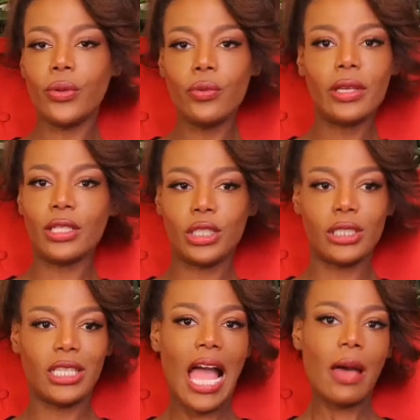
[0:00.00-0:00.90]
you can
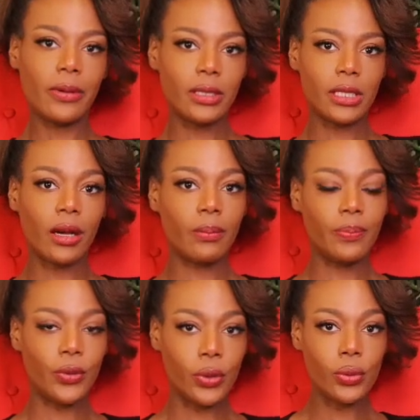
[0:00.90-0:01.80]
just happen to
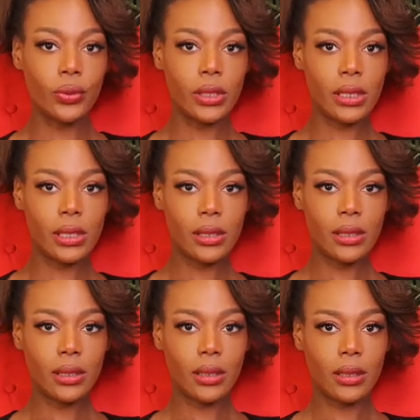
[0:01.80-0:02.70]
abuse
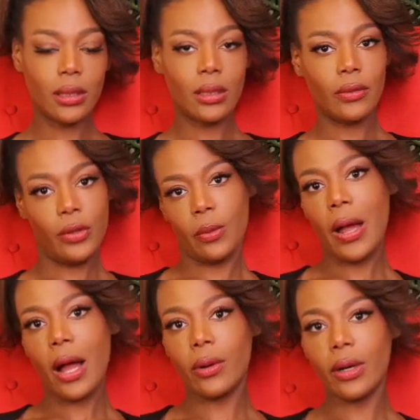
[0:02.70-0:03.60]
your
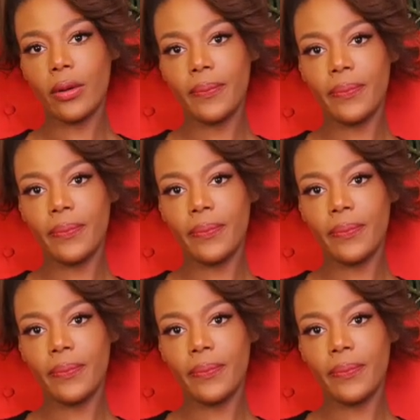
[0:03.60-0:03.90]
power.